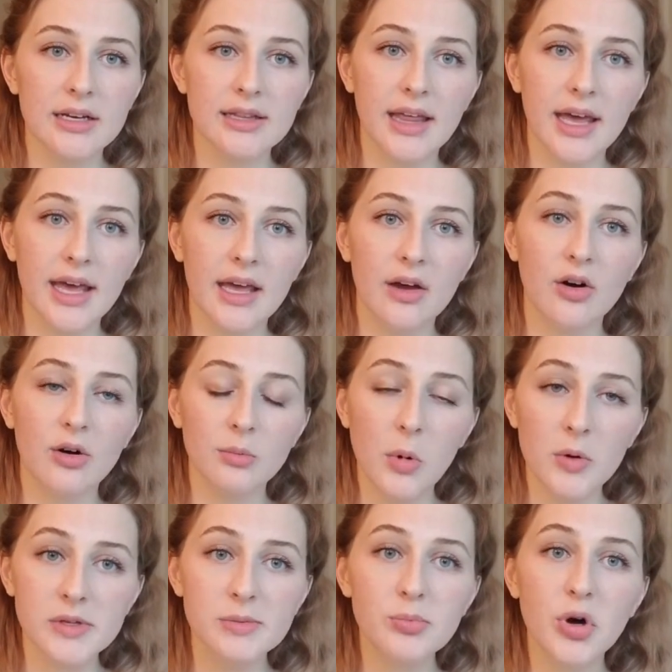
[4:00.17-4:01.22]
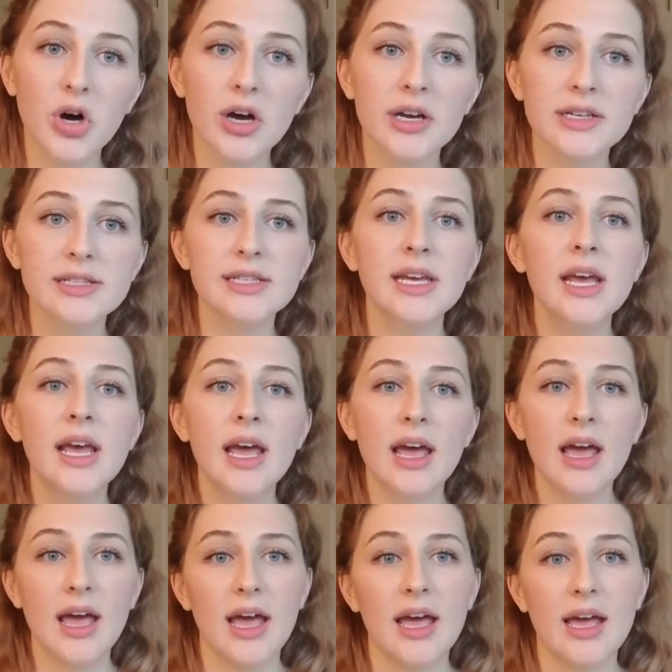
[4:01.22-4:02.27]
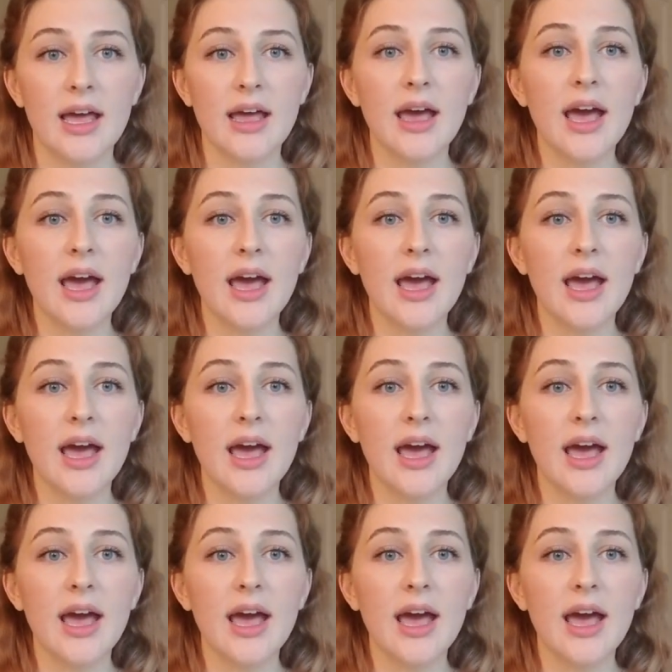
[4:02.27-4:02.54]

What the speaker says: they almost put a